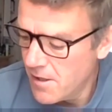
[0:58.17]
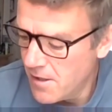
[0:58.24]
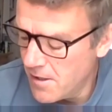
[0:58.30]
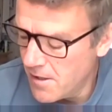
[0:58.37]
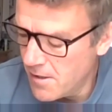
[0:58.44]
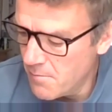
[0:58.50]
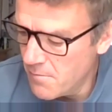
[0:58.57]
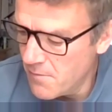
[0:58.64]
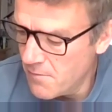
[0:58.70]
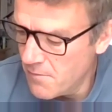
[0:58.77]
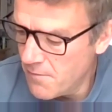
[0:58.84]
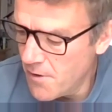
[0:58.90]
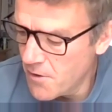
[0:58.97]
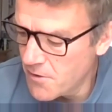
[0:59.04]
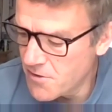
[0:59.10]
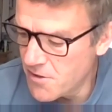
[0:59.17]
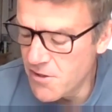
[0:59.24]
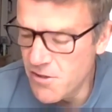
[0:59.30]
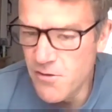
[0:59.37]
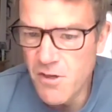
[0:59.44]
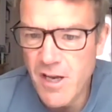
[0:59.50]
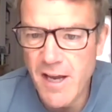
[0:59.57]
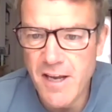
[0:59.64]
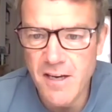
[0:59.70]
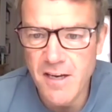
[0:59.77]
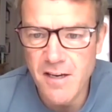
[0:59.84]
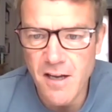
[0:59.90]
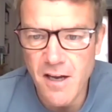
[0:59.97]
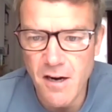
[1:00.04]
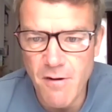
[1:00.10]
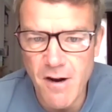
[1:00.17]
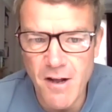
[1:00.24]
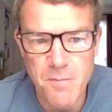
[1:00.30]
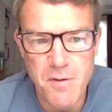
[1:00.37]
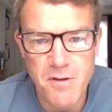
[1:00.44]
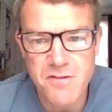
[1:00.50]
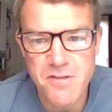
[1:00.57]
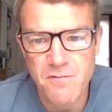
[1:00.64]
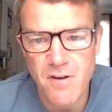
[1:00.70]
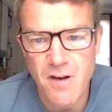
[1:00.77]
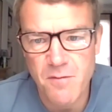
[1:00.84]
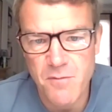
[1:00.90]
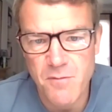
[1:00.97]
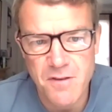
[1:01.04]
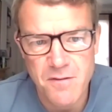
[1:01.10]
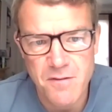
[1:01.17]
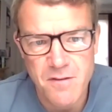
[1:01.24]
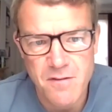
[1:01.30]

um, focused in the UK and around the built environment